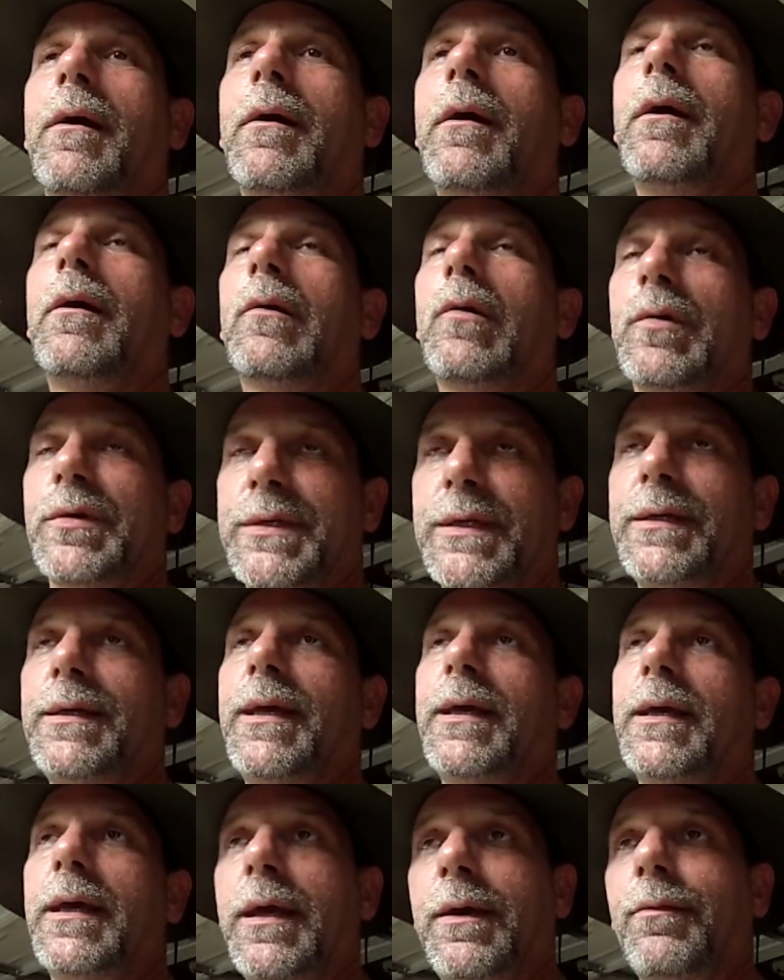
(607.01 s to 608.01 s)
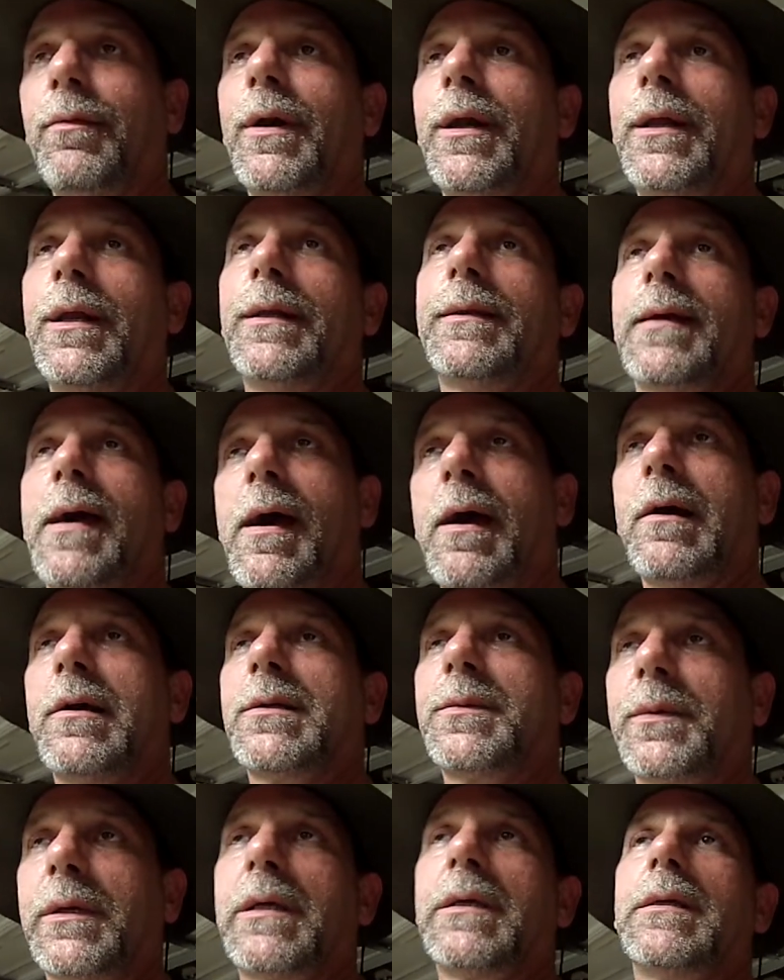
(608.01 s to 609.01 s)
Of course, he did get rid of the
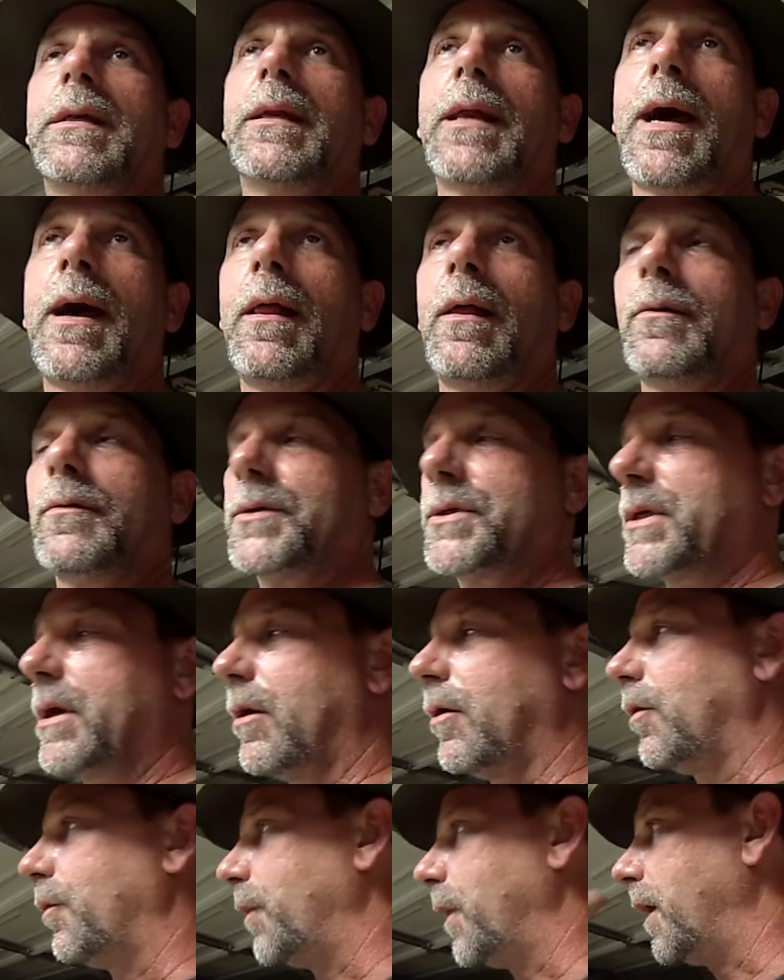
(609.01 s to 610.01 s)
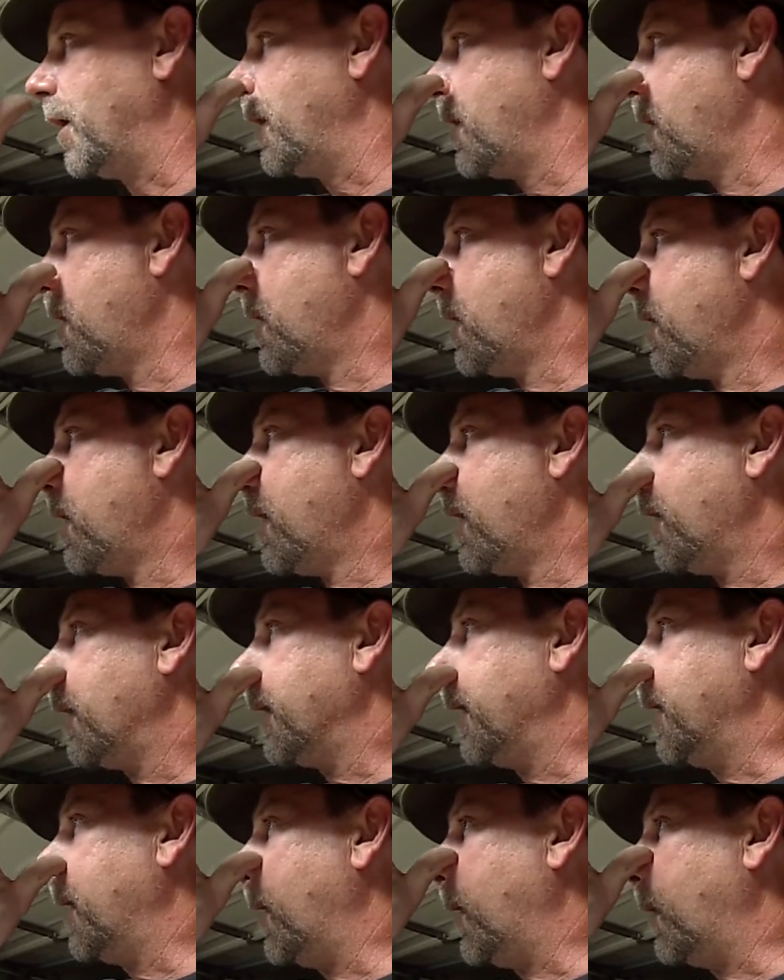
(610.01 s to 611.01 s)
tires because the nylon was shown, but
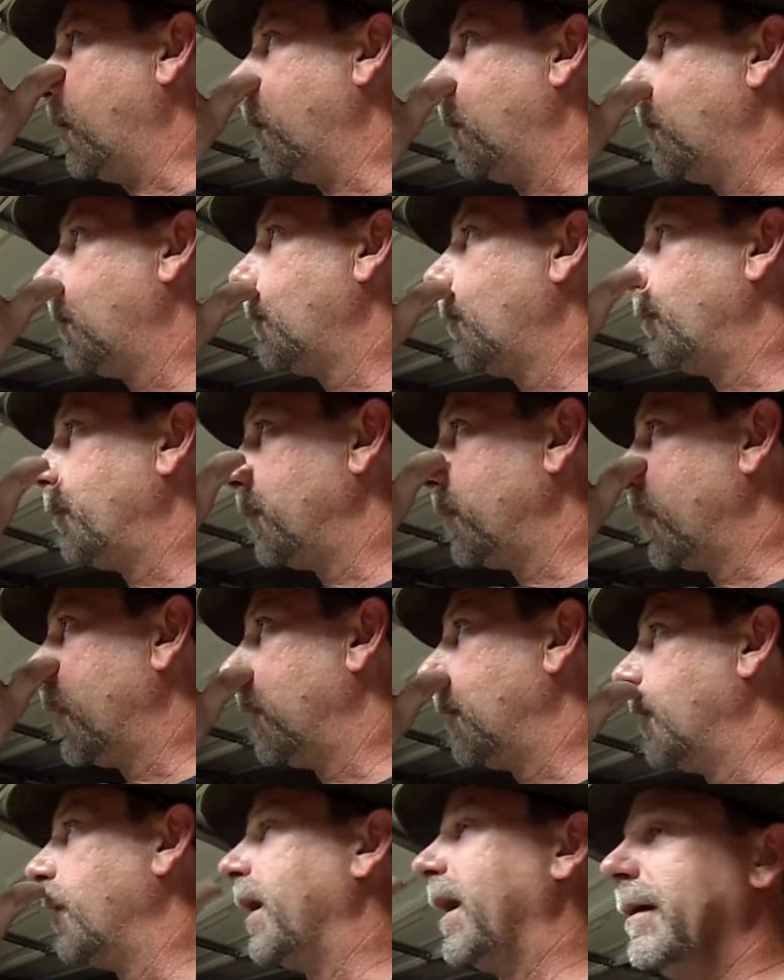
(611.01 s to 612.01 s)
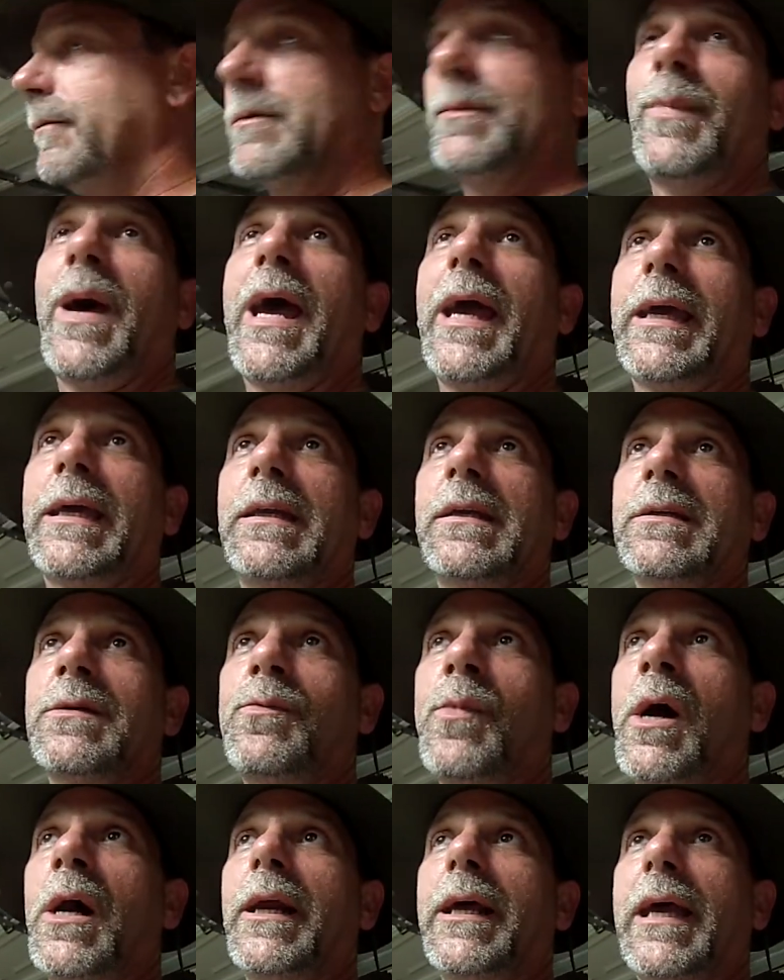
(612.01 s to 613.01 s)
you know, he was banking his
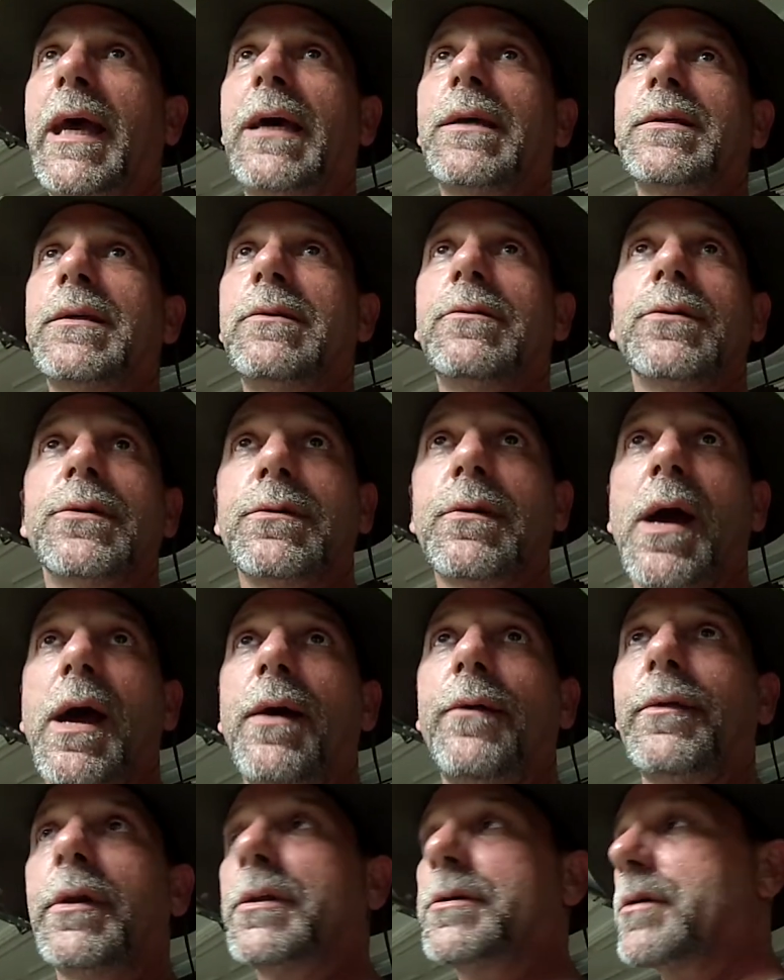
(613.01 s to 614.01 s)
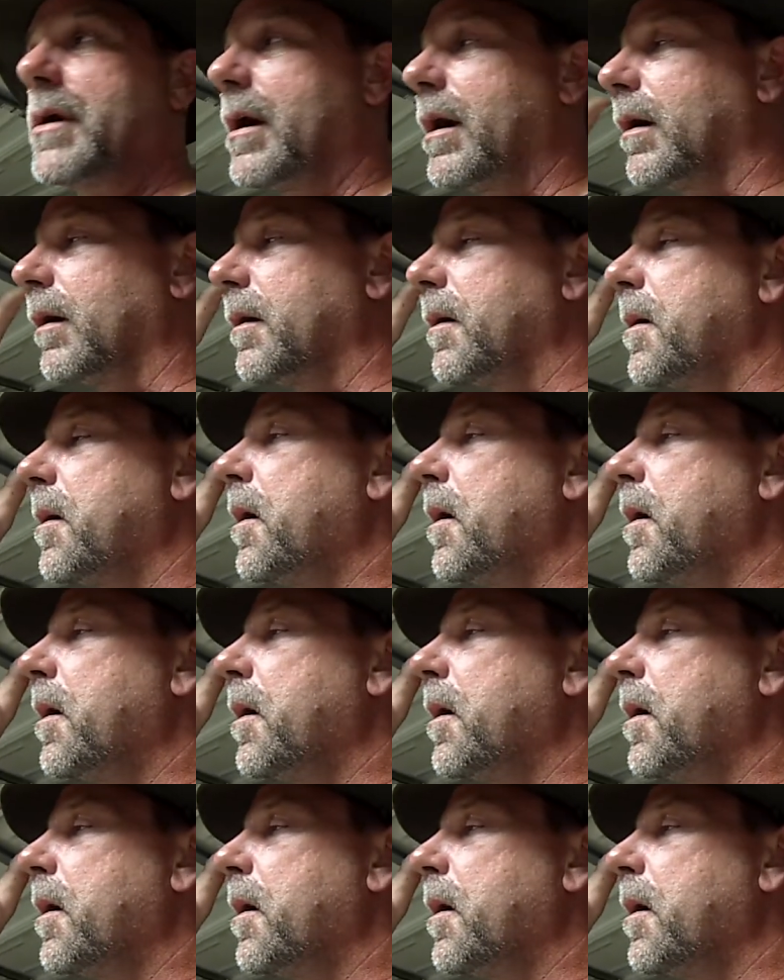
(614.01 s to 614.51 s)
money as he was driving the truck.